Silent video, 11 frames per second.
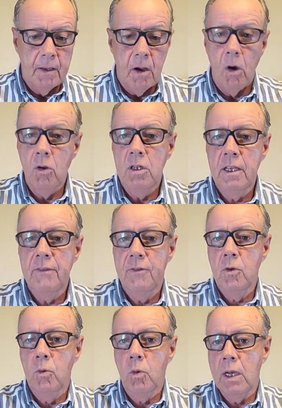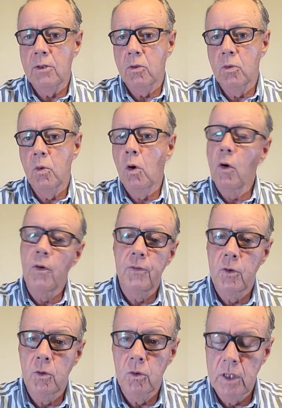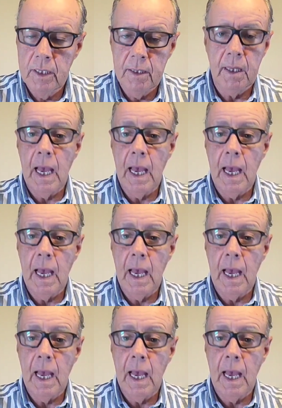only if you want to or you need.